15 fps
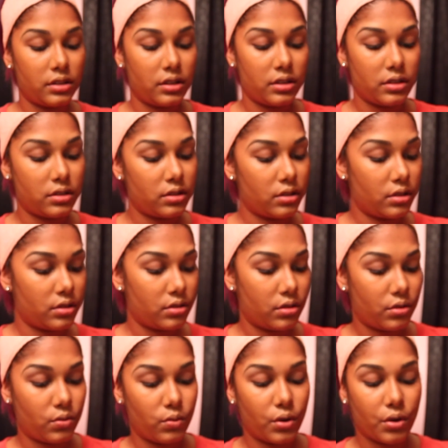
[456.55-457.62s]
I just work
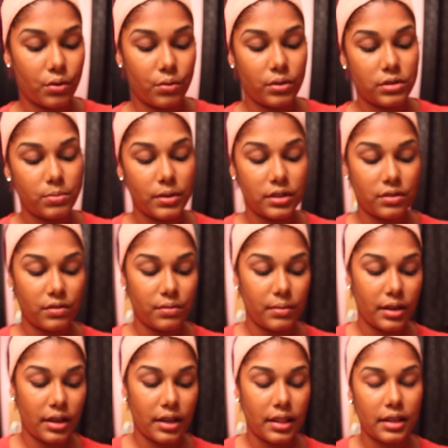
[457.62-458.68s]
with what's best for
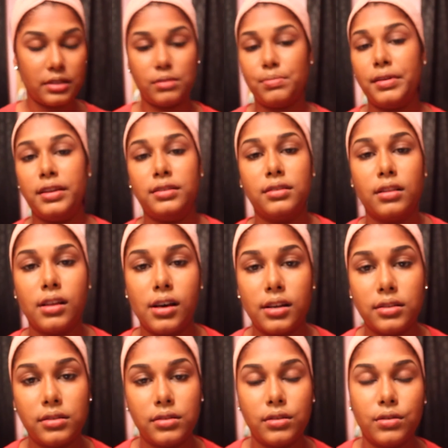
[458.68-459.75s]
me. I like to paint a
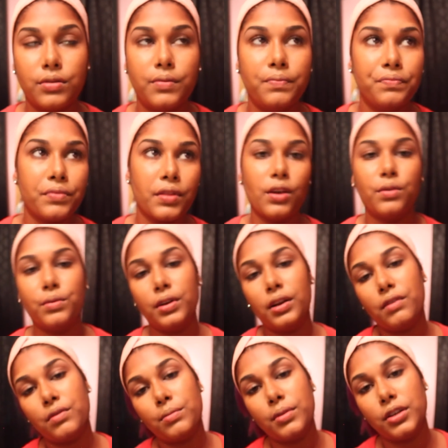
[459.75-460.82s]
lot, so
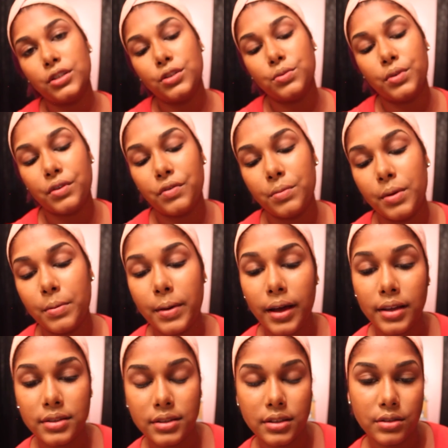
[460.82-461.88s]
whatever brushes work for me
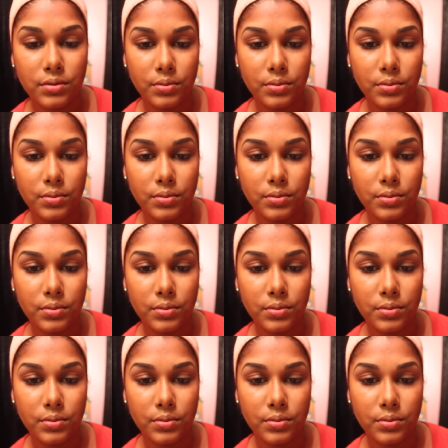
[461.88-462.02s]
best.